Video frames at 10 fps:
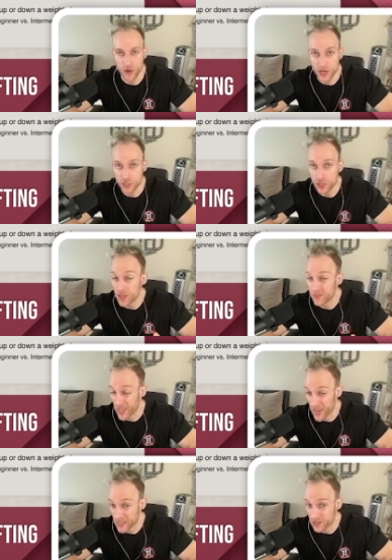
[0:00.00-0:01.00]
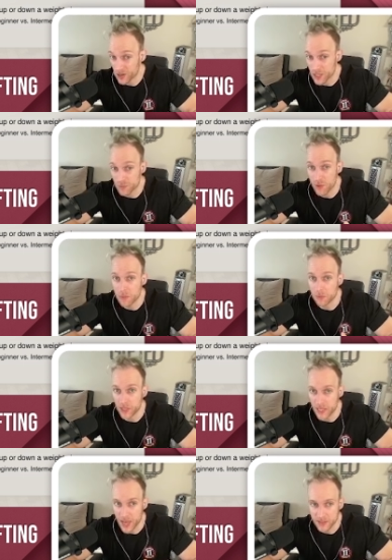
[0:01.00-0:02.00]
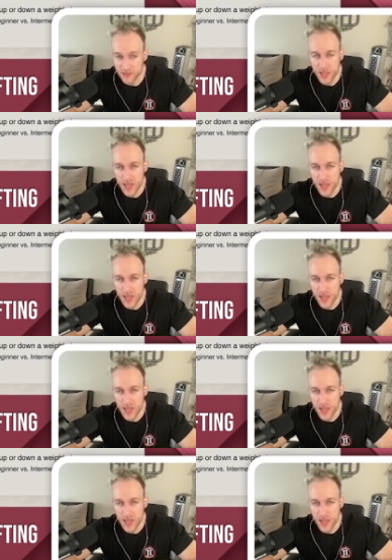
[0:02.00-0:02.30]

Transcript: range? The answer is probably yes.